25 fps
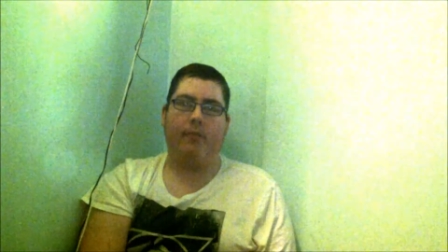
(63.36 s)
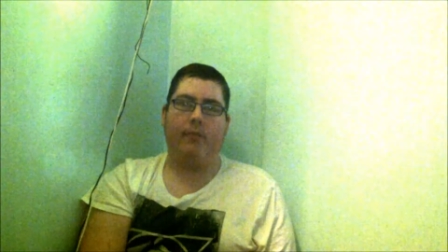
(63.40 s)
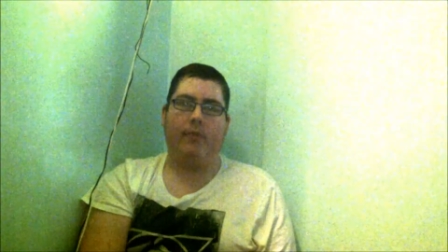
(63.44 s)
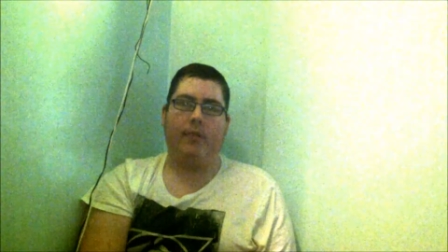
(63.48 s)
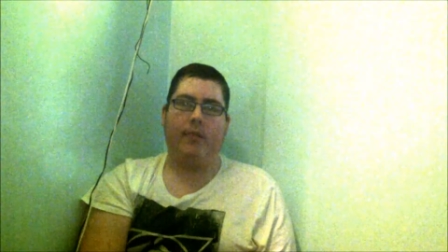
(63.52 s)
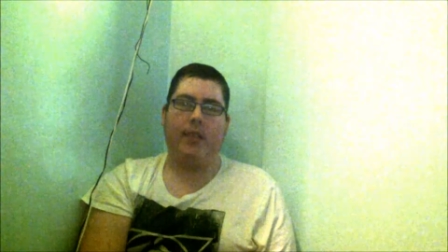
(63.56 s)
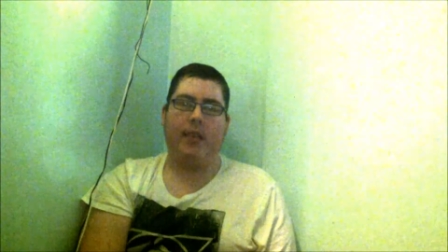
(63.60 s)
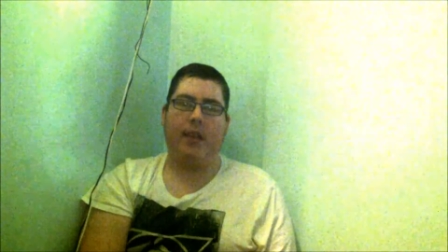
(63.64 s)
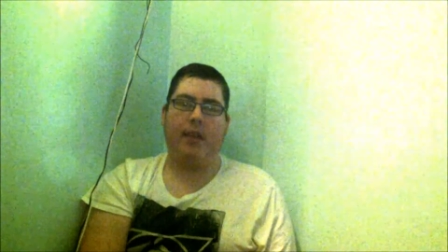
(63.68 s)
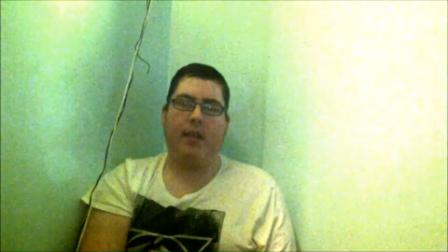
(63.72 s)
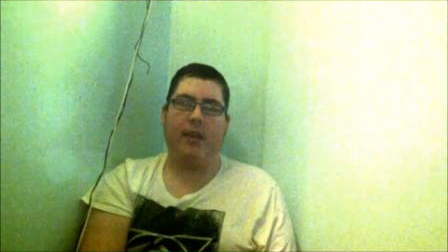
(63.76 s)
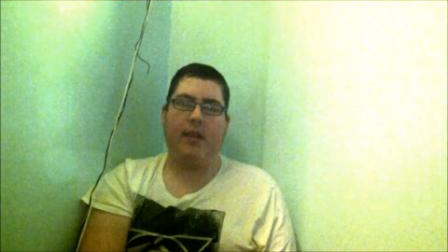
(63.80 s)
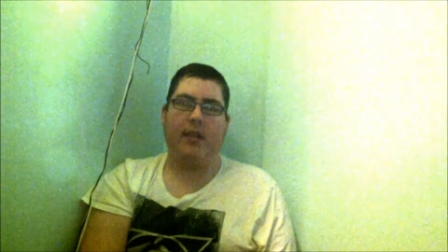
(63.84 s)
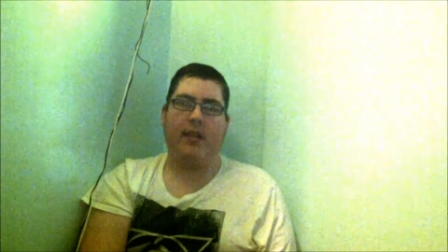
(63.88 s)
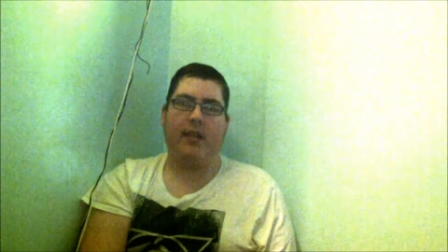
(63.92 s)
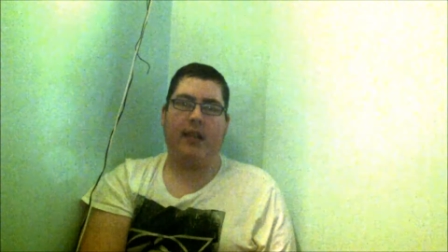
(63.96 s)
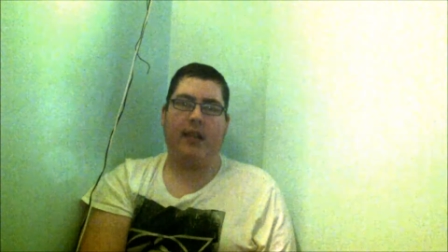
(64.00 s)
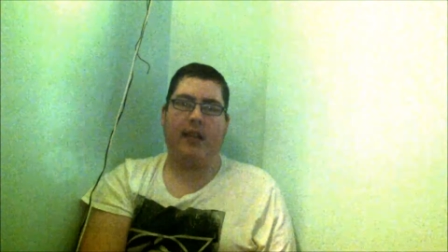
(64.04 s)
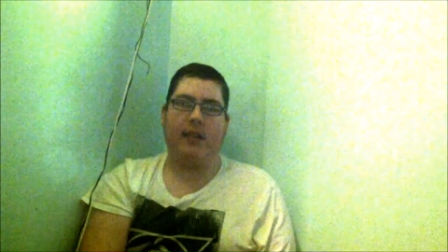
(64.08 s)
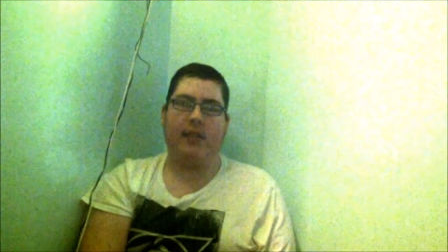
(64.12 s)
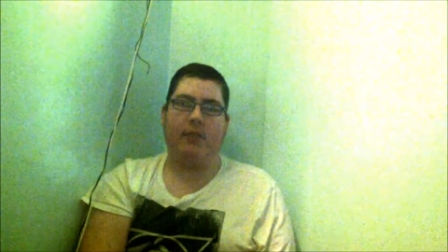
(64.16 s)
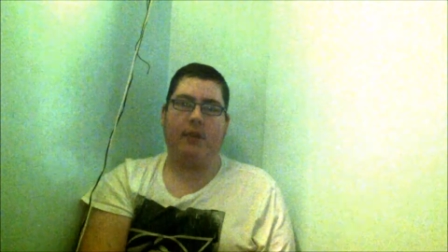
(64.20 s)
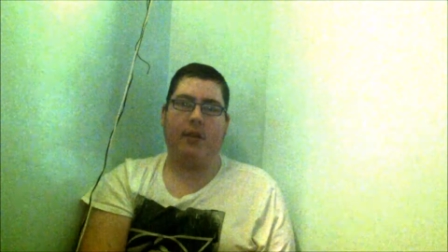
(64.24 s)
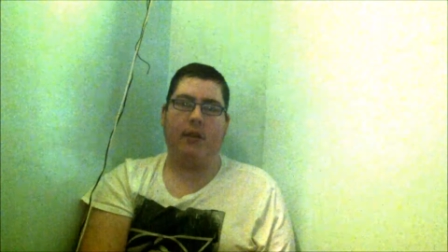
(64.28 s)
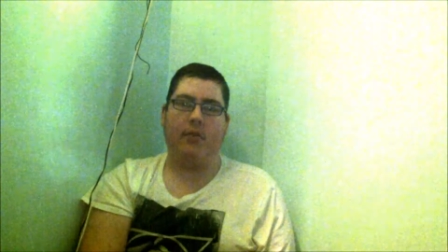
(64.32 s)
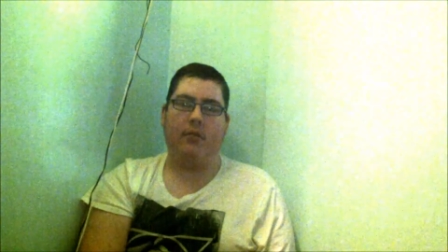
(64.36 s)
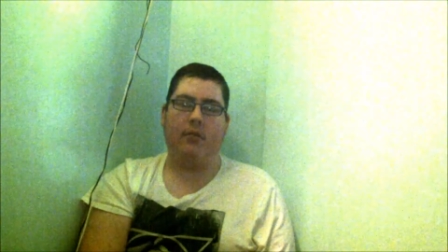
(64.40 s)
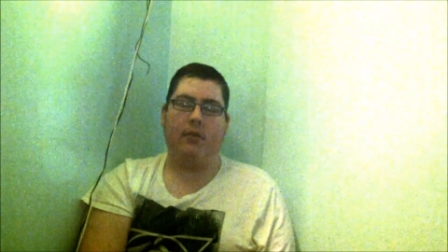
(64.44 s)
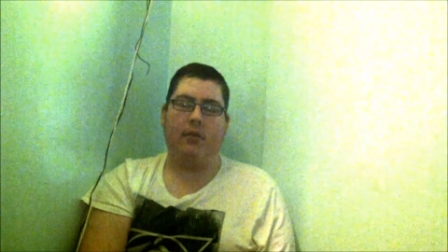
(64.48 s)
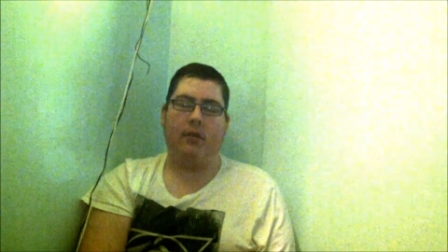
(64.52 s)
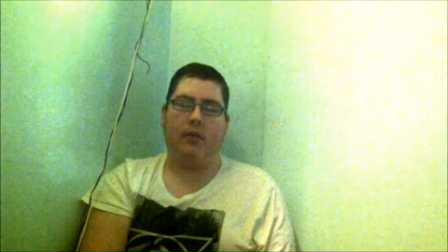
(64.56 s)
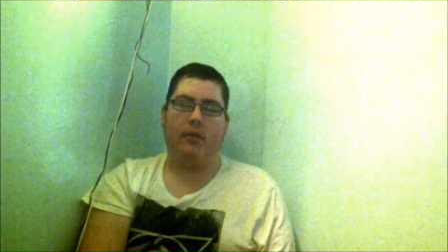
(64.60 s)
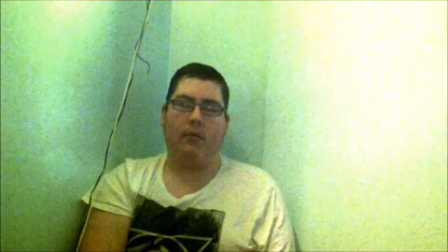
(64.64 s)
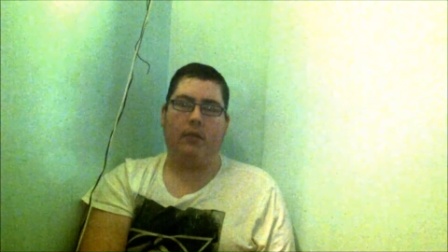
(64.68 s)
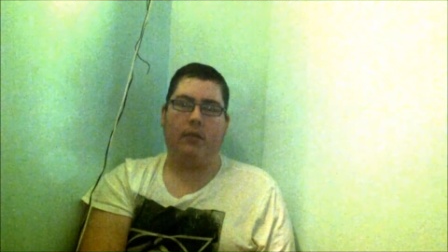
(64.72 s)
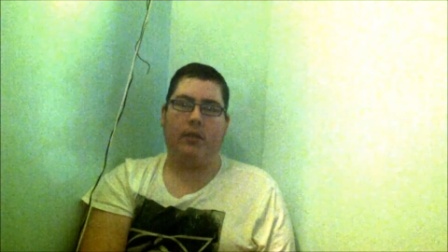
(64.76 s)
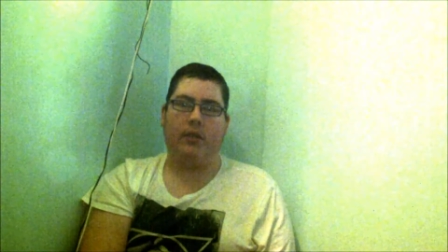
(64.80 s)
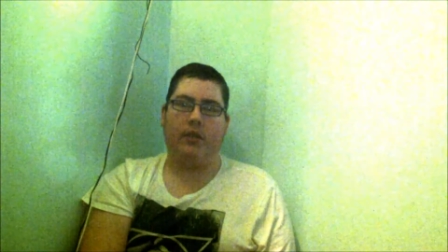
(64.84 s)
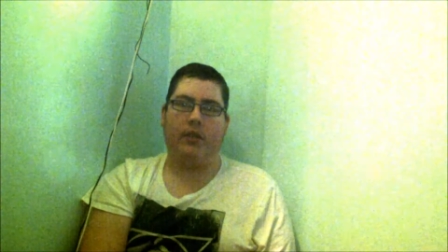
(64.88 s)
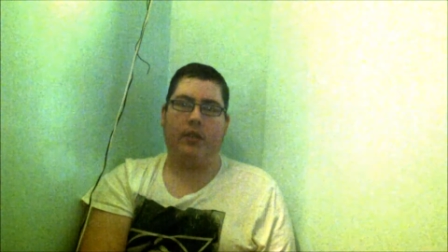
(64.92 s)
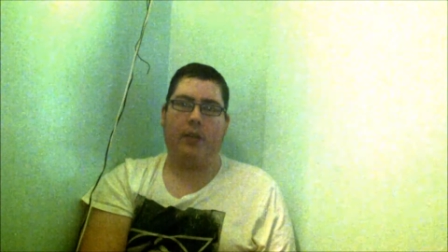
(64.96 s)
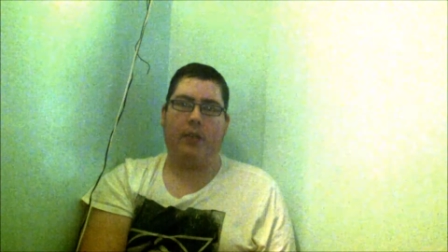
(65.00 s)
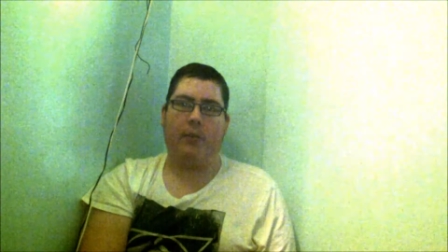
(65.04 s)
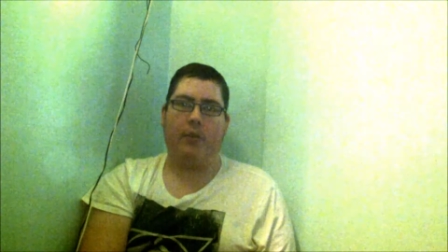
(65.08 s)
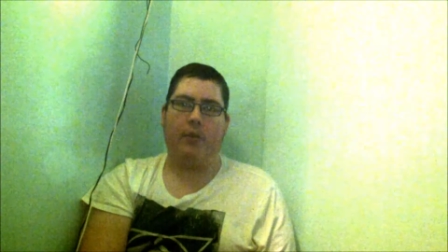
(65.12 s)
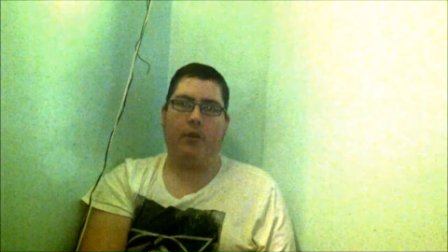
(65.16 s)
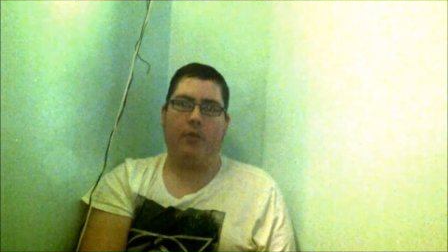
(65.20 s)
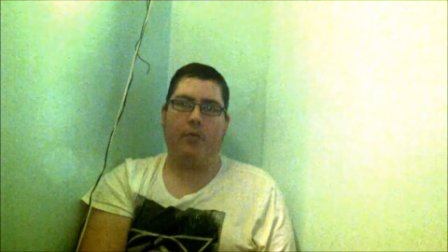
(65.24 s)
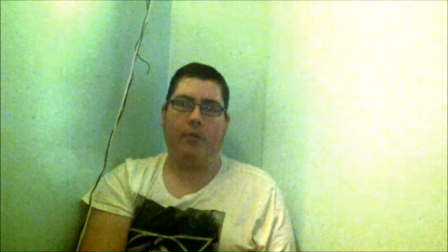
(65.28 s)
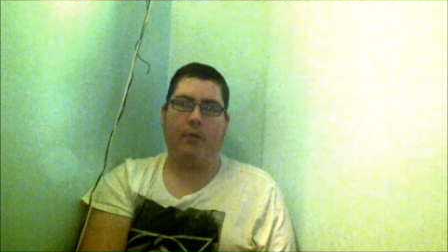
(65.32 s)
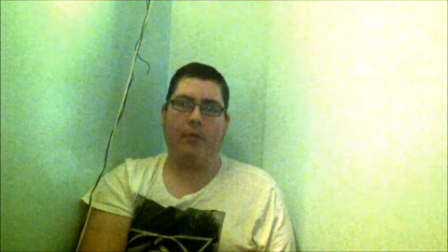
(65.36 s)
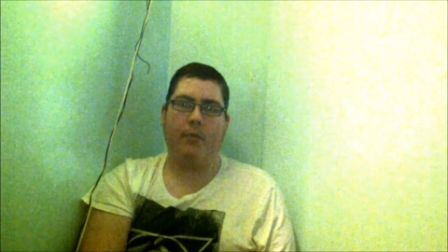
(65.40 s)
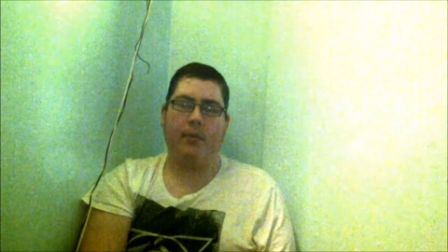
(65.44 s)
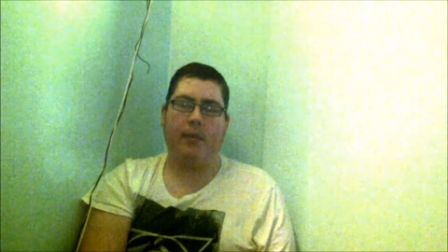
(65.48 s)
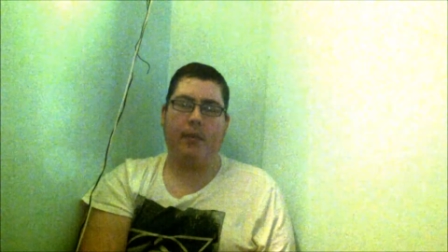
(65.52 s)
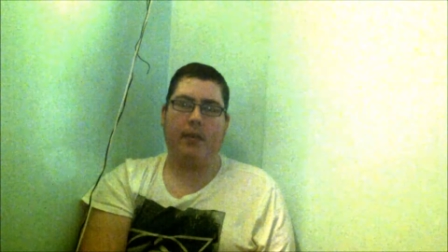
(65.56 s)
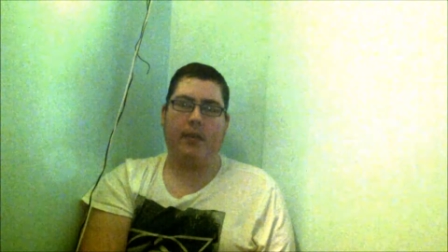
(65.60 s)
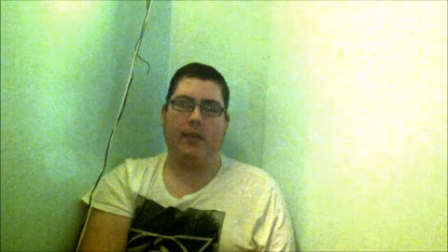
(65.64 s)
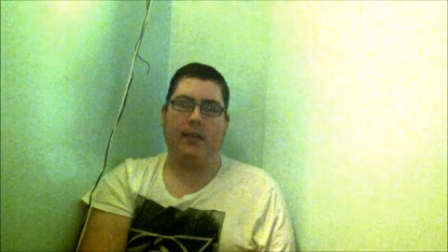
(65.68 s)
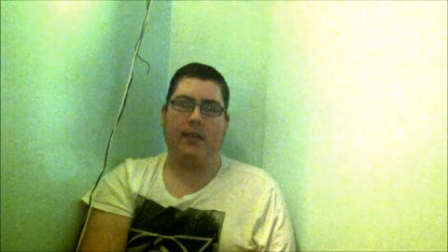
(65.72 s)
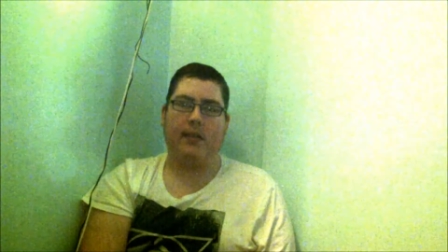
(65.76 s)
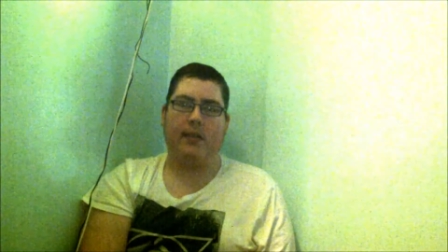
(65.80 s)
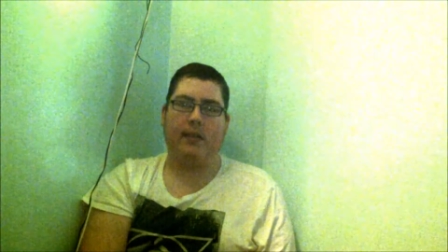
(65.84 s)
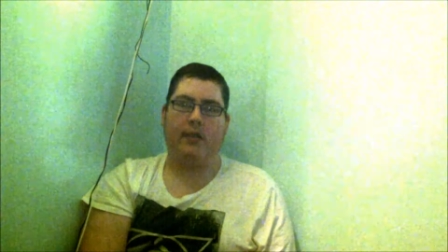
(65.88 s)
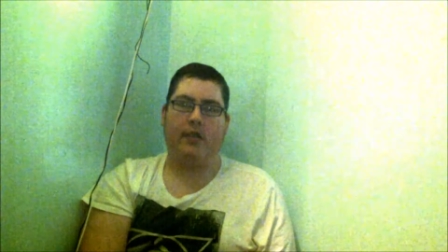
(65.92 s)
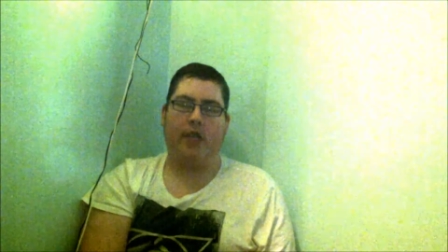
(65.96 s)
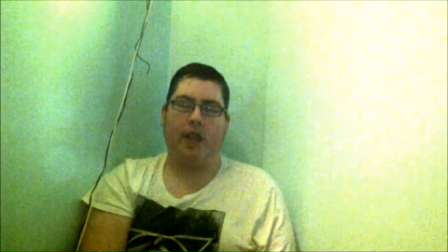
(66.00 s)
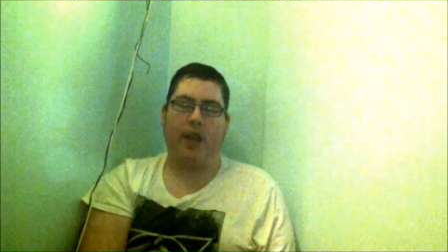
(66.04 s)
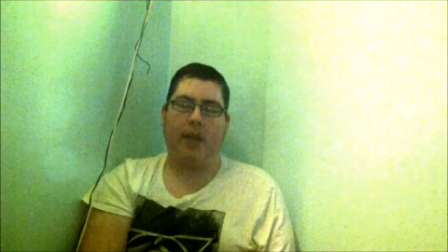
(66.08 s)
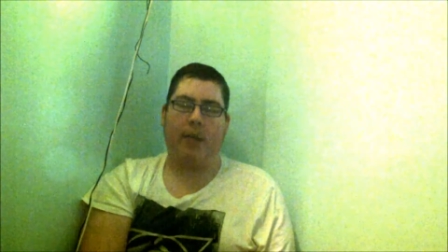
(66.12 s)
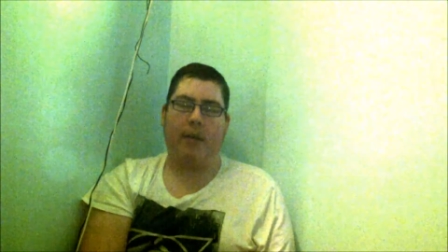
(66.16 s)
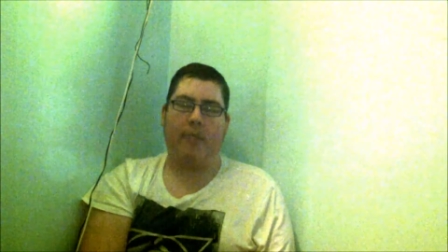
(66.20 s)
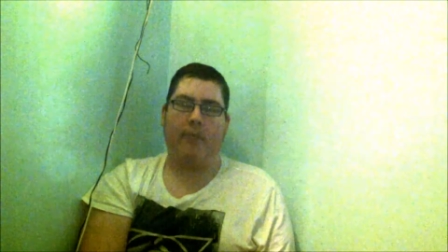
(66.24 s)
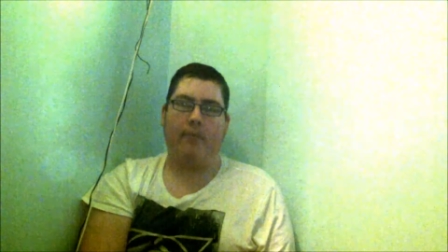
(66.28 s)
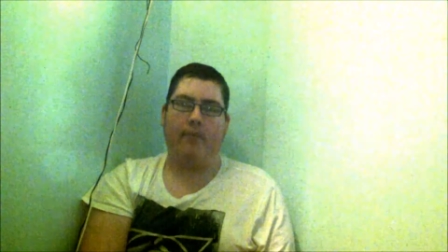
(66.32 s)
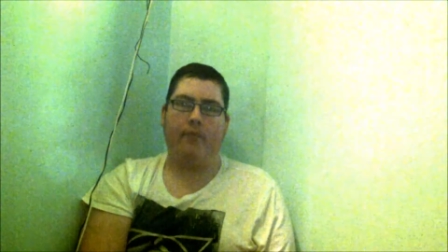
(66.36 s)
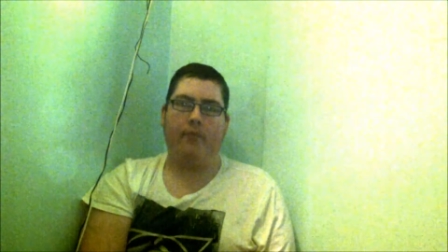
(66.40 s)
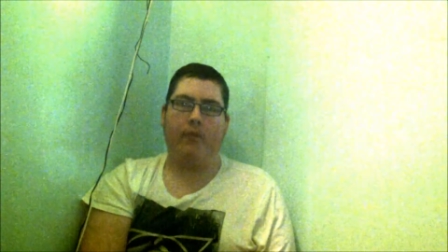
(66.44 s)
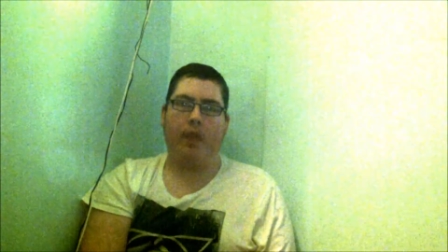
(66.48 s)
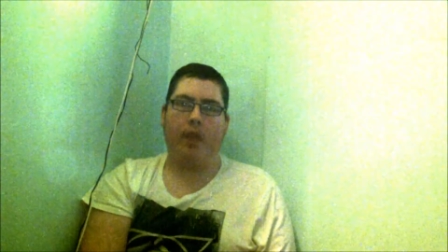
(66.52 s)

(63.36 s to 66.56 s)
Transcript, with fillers: series as well, which I'm hoping, because, you know what I mean.